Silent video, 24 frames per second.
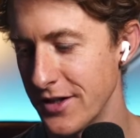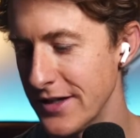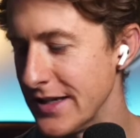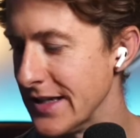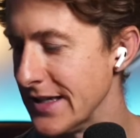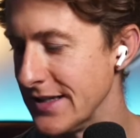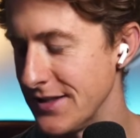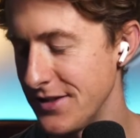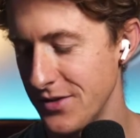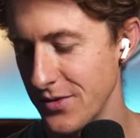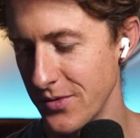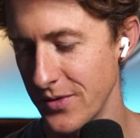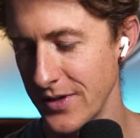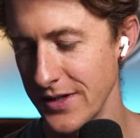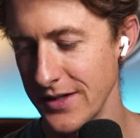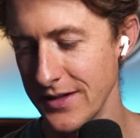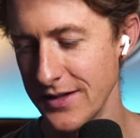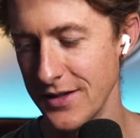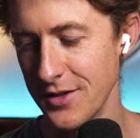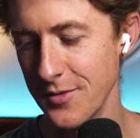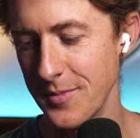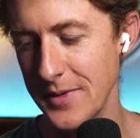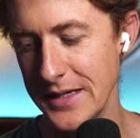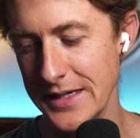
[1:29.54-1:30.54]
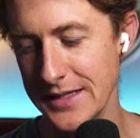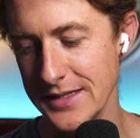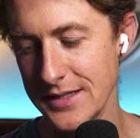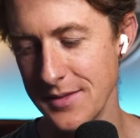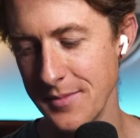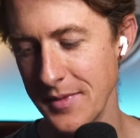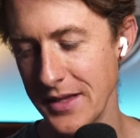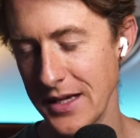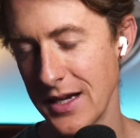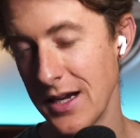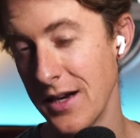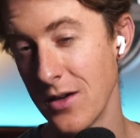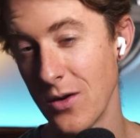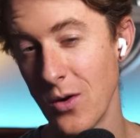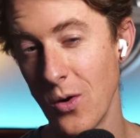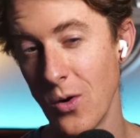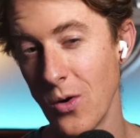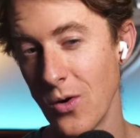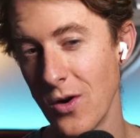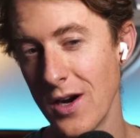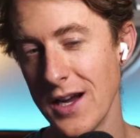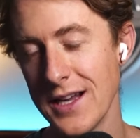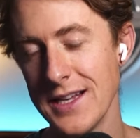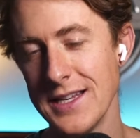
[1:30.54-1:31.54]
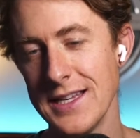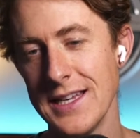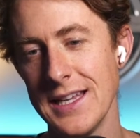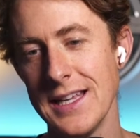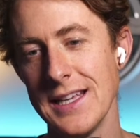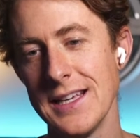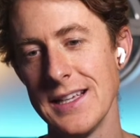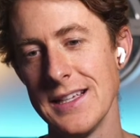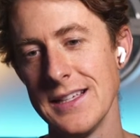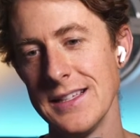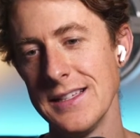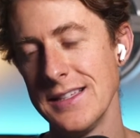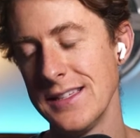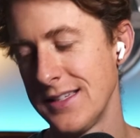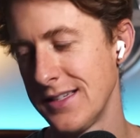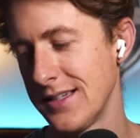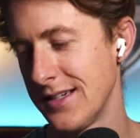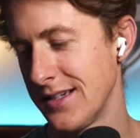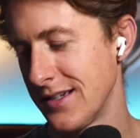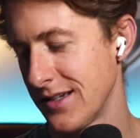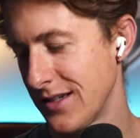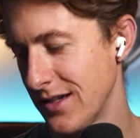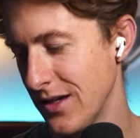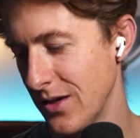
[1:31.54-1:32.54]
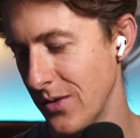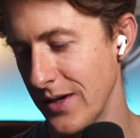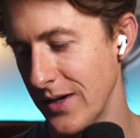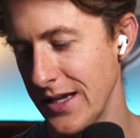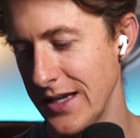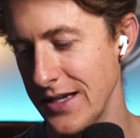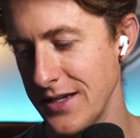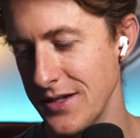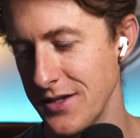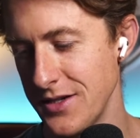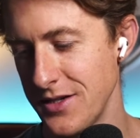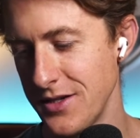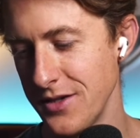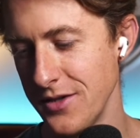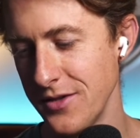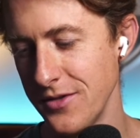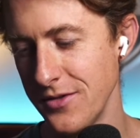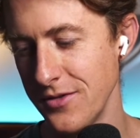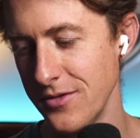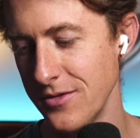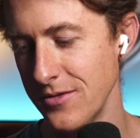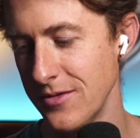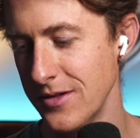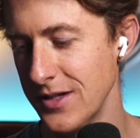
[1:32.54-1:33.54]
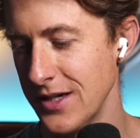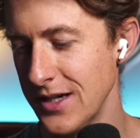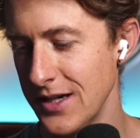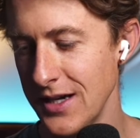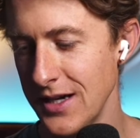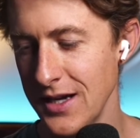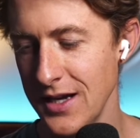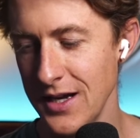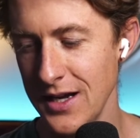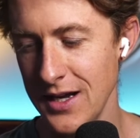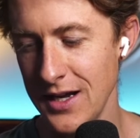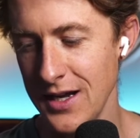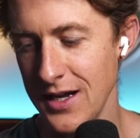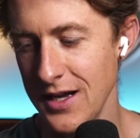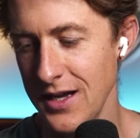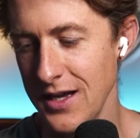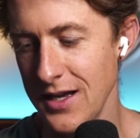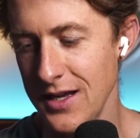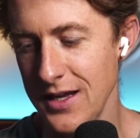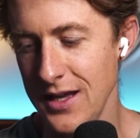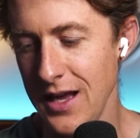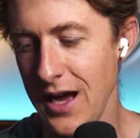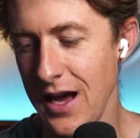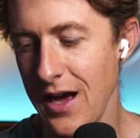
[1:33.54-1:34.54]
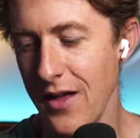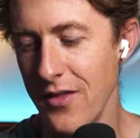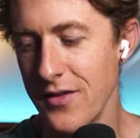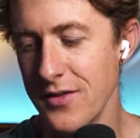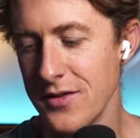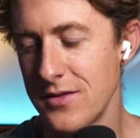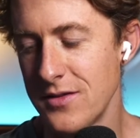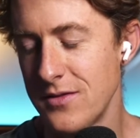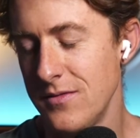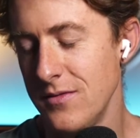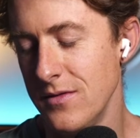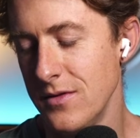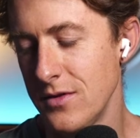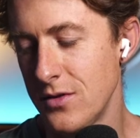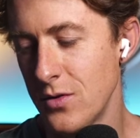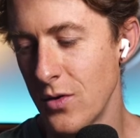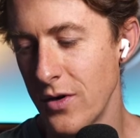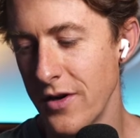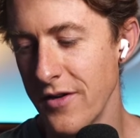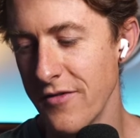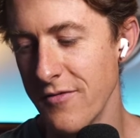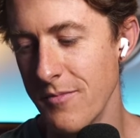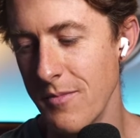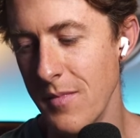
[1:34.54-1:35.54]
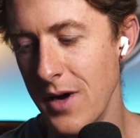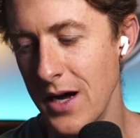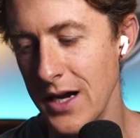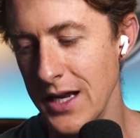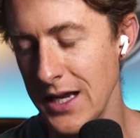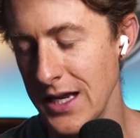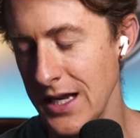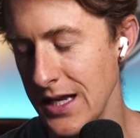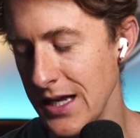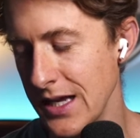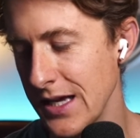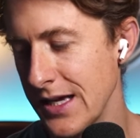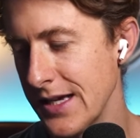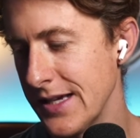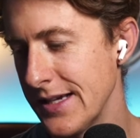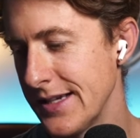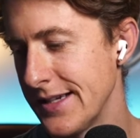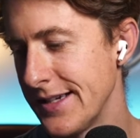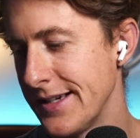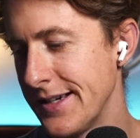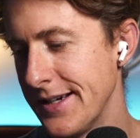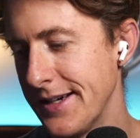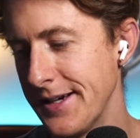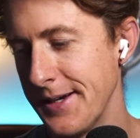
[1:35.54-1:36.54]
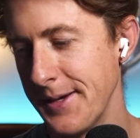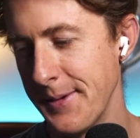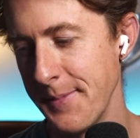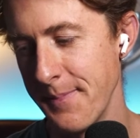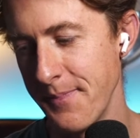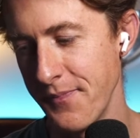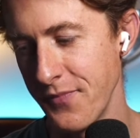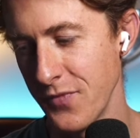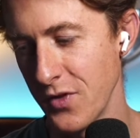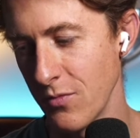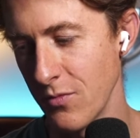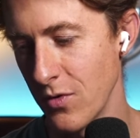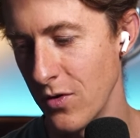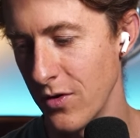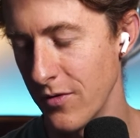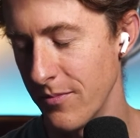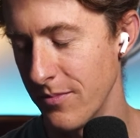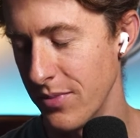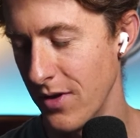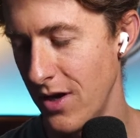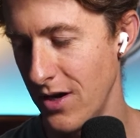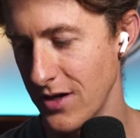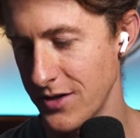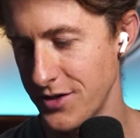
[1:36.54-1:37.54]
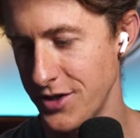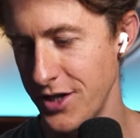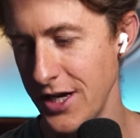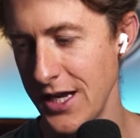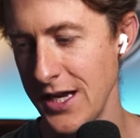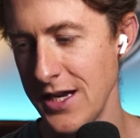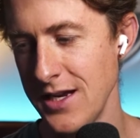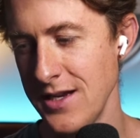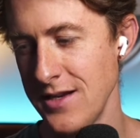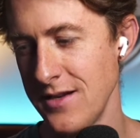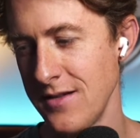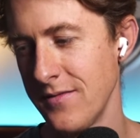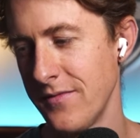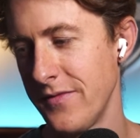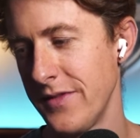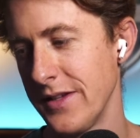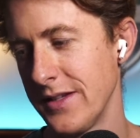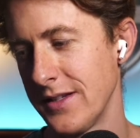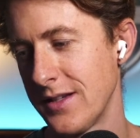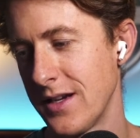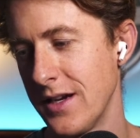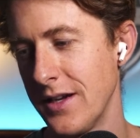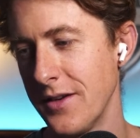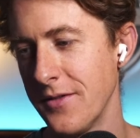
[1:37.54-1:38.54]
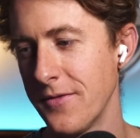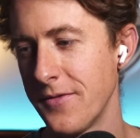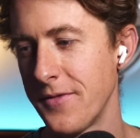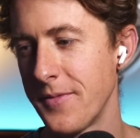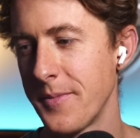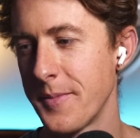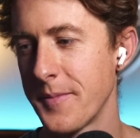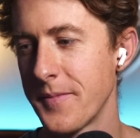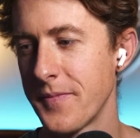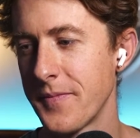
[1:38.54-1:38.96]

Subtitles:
on his story a little bit, some of the kind of core ideas going into, this story of money, the role of blockchain, this kind of